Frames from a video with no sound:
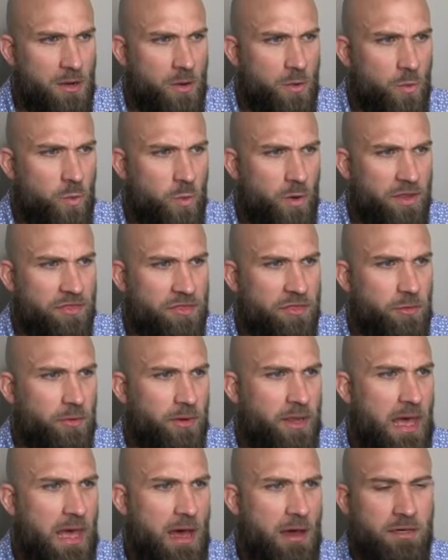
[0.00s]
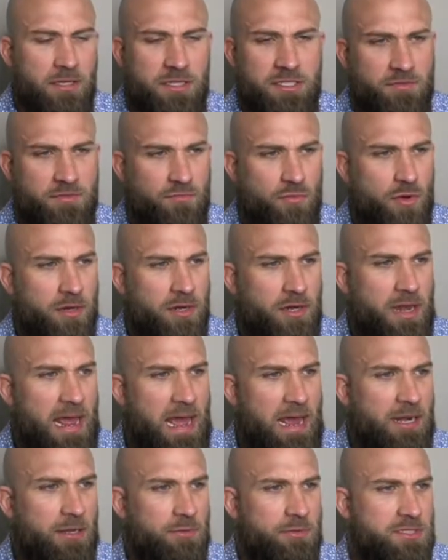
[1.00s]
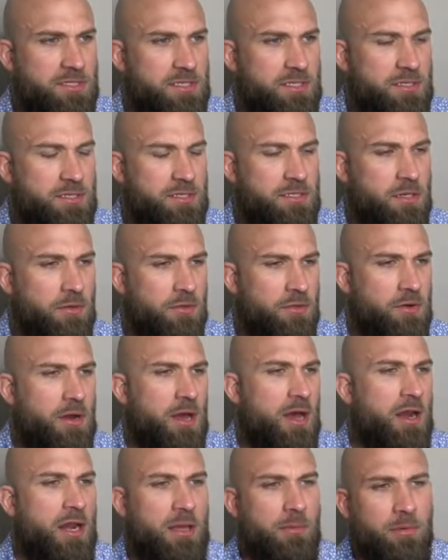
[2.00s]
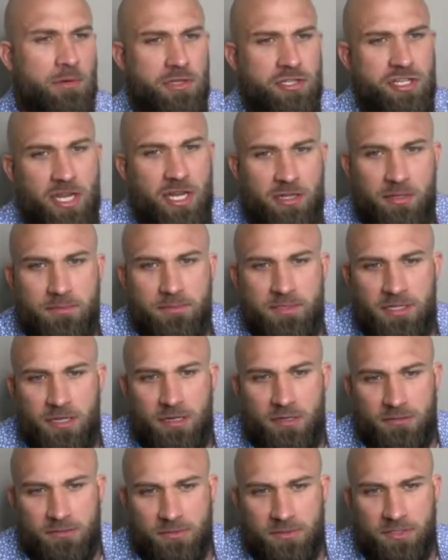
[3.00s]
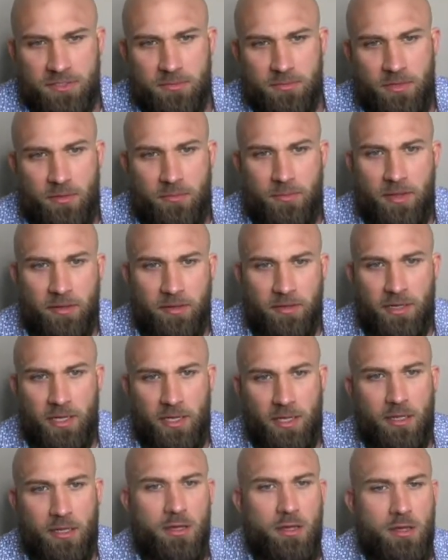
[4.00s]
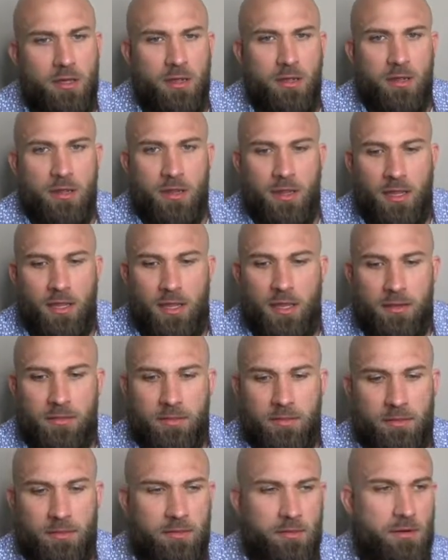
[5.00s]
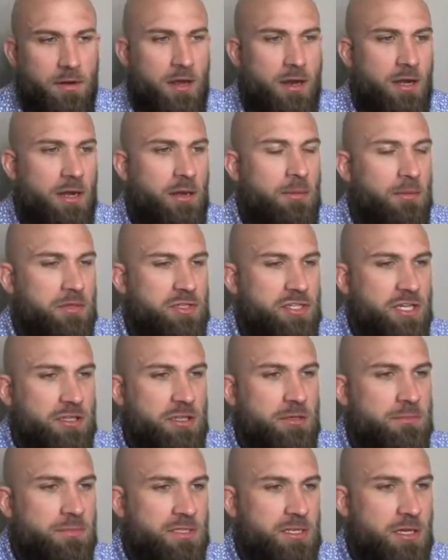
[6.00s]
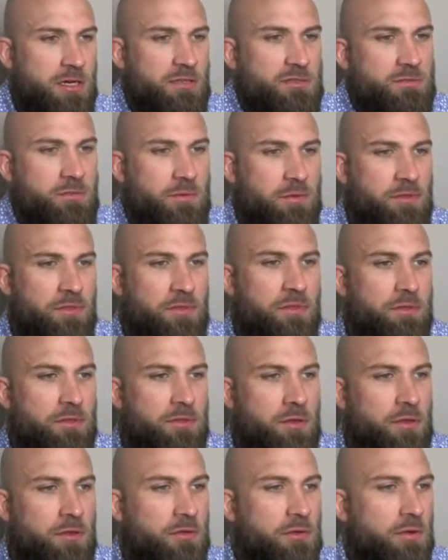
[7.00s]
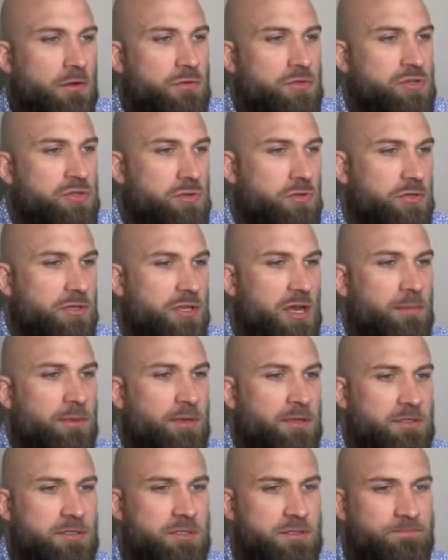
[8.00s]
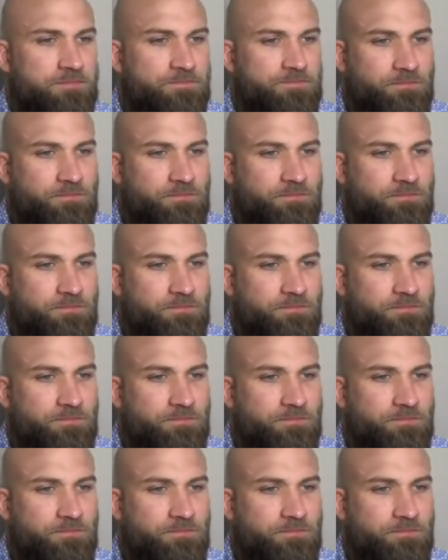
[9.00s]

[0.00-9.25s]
with the realities of one inadequacies. So they're not able to check themselves with some humility, and they're not able to check themselves with their own shortcomings.